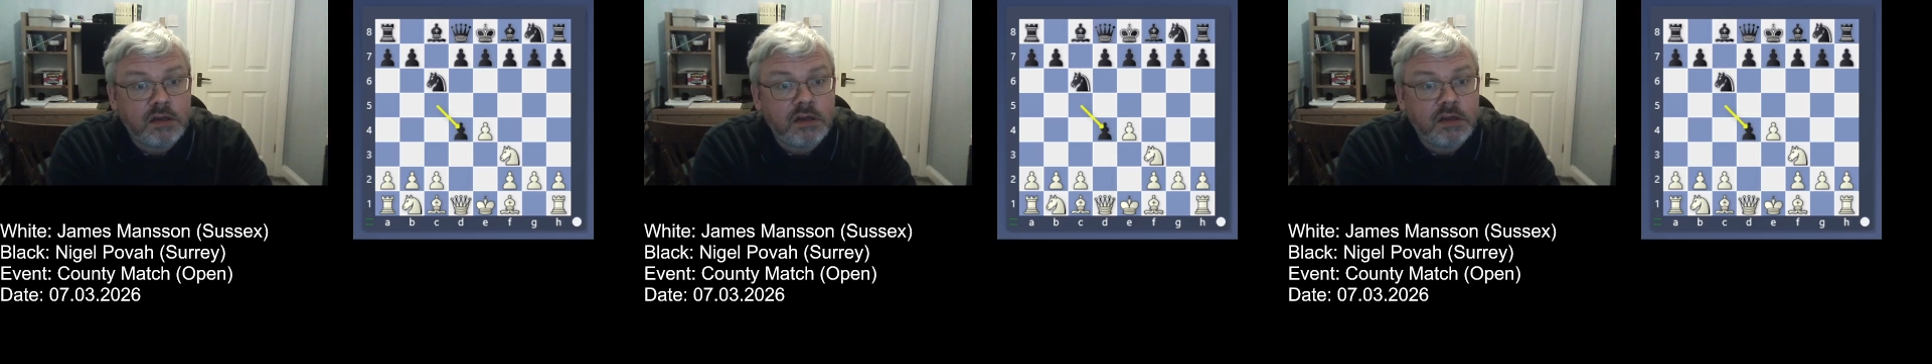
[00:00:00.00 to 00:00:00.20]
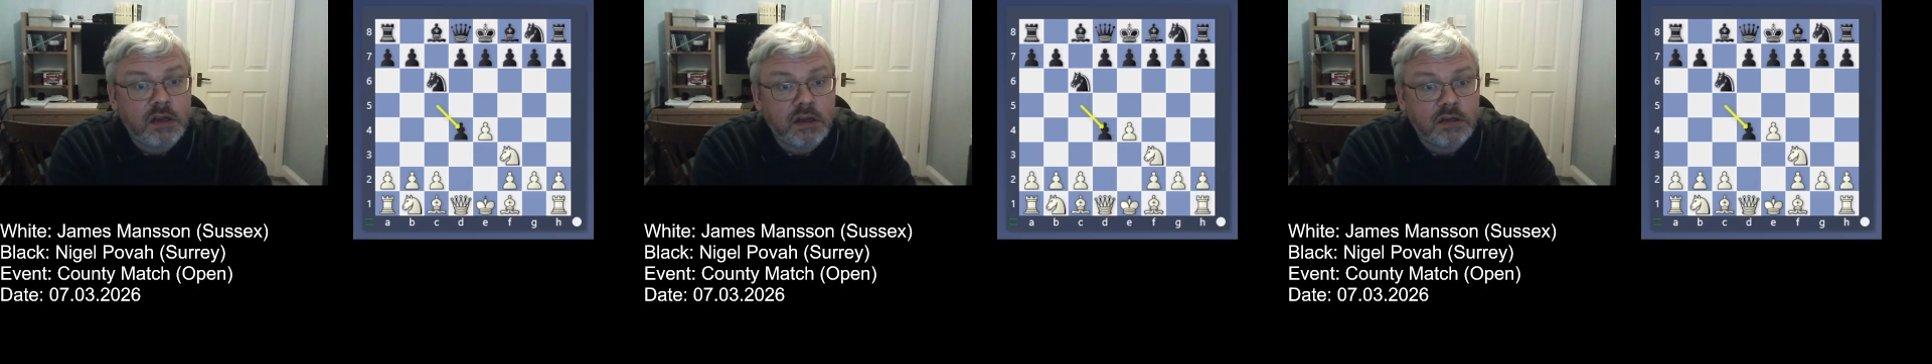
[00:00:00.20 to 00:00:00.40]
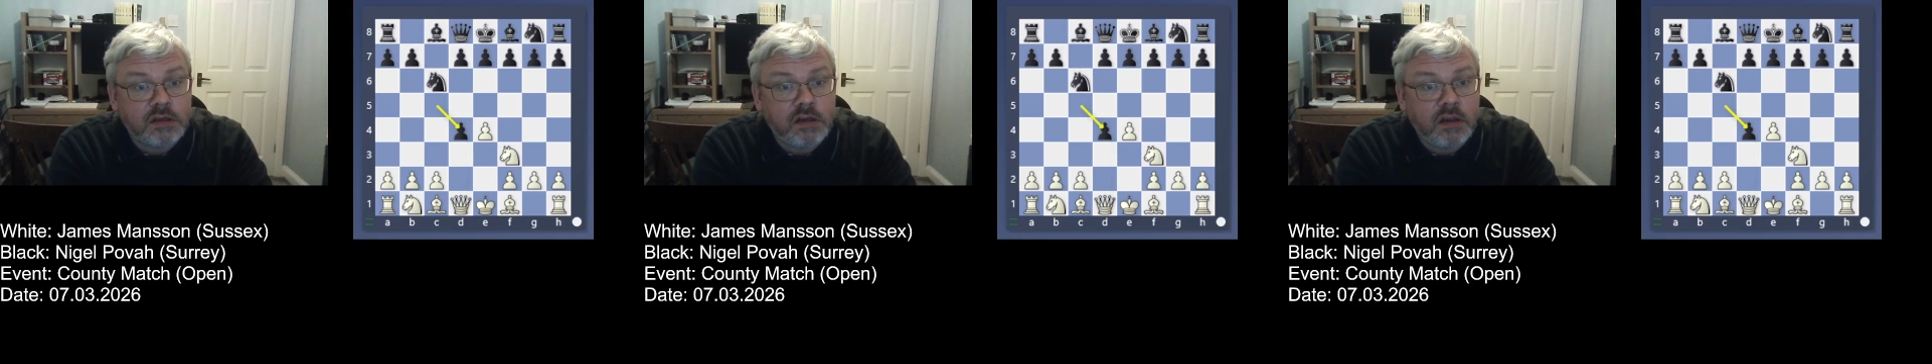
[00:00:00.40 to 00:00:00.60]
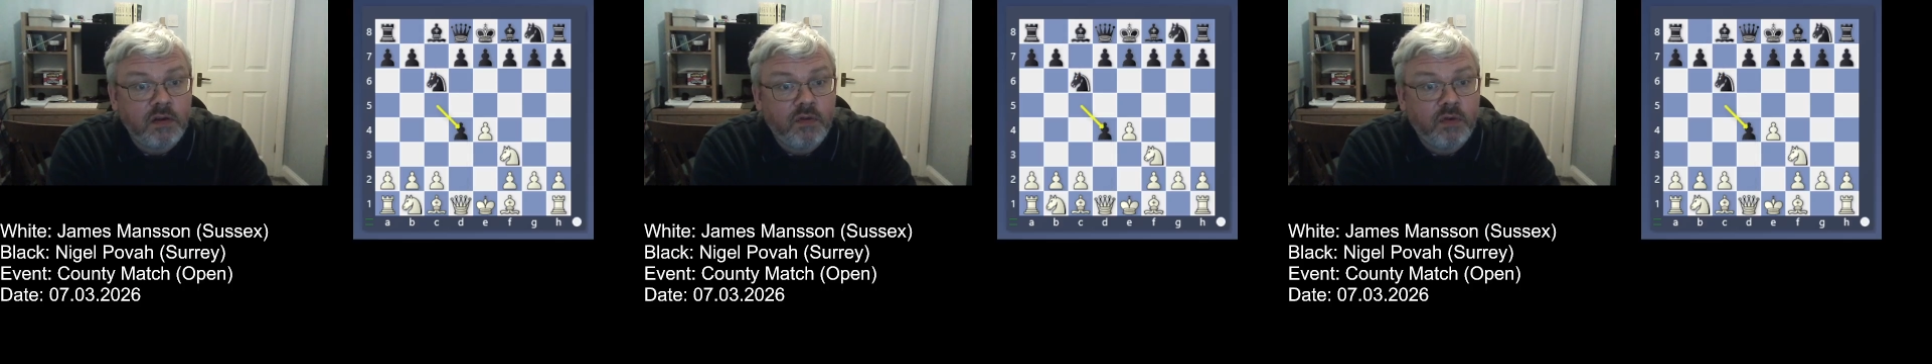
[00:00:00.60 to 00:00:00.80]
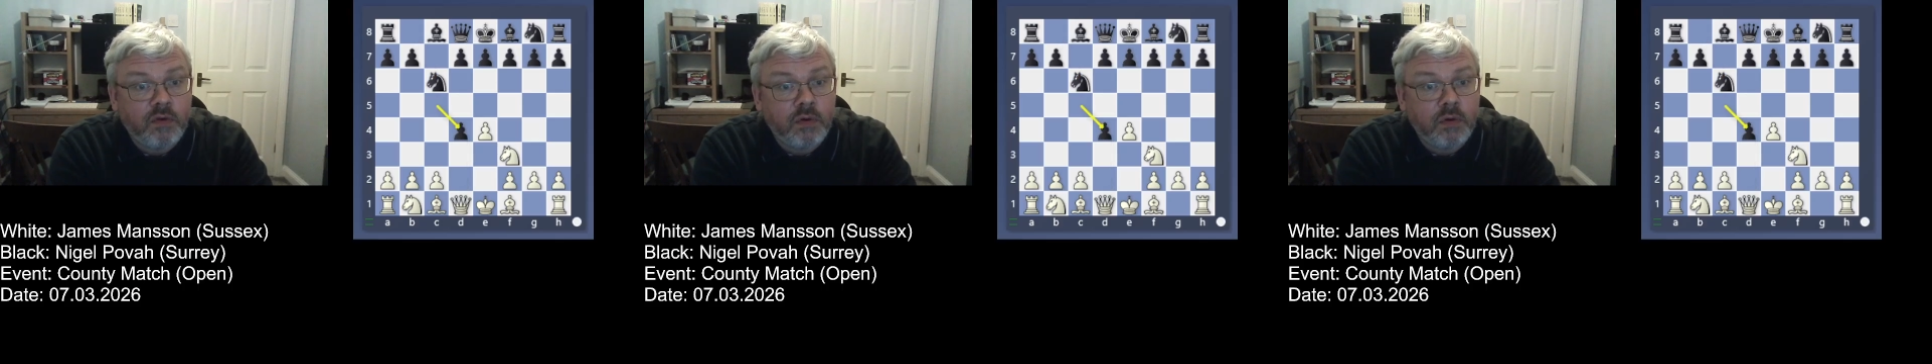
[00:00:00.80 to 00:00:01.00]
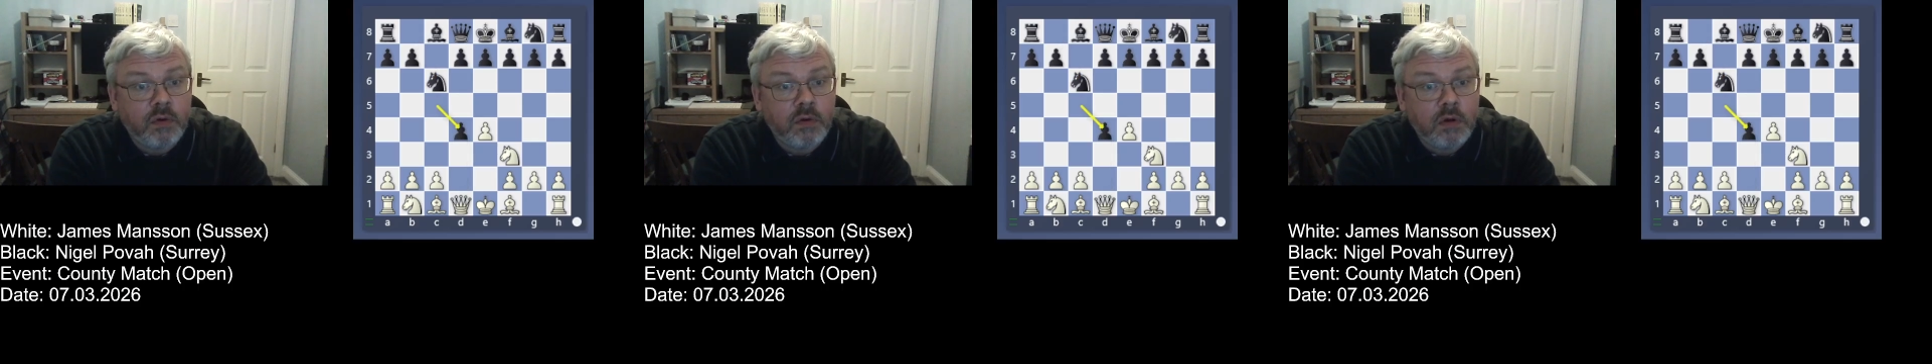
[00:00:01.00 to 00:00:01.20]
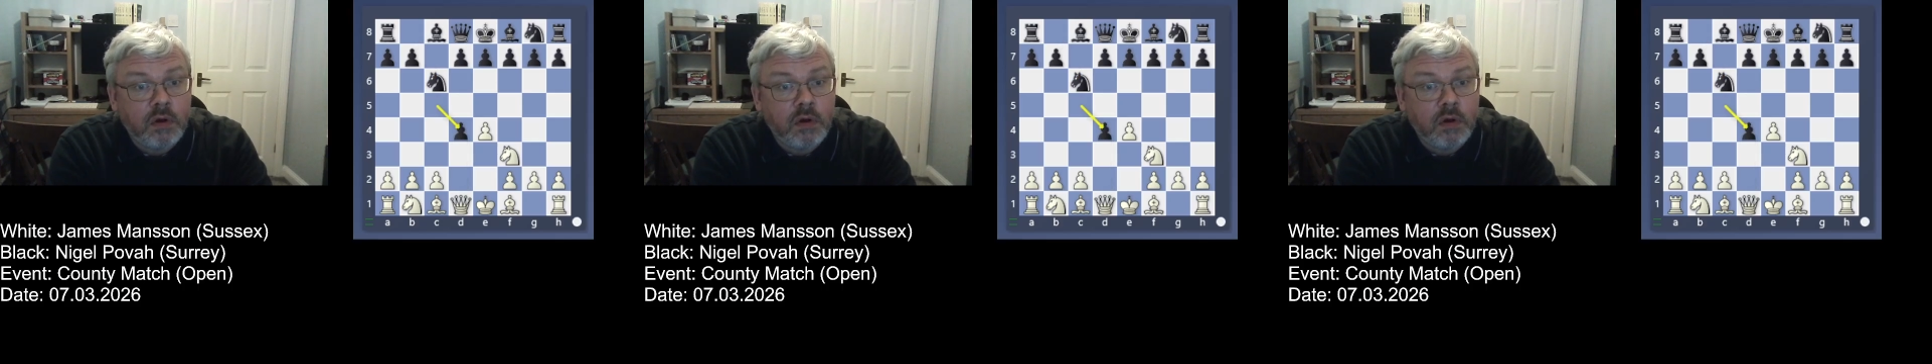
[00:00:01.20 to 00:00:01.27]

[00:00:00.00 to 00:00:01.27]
takes d4,